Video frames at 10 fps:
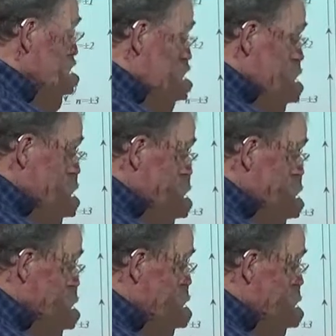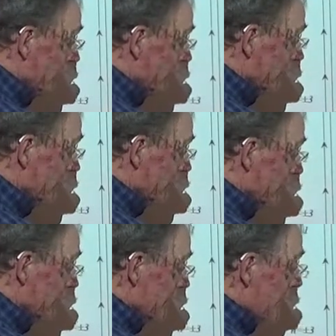well as this one.
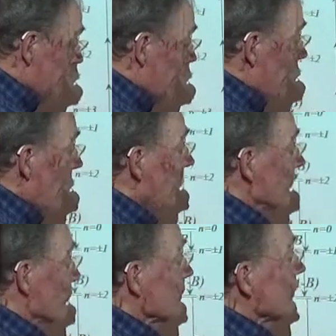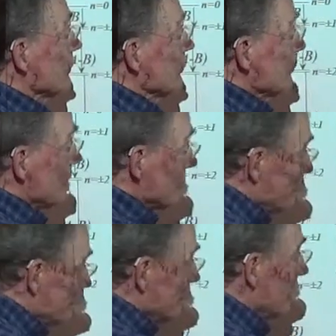And we're going to do the
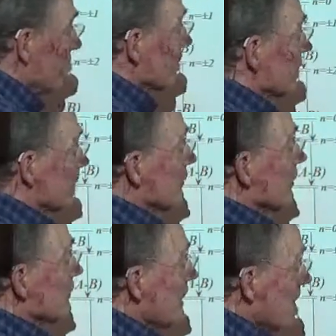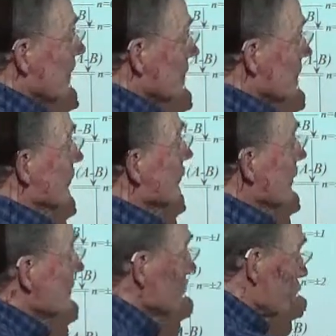detailed analysis
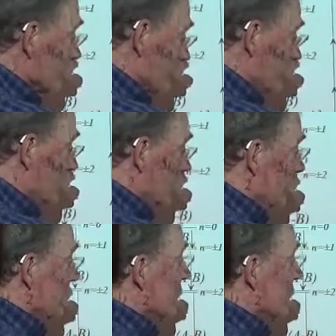of this one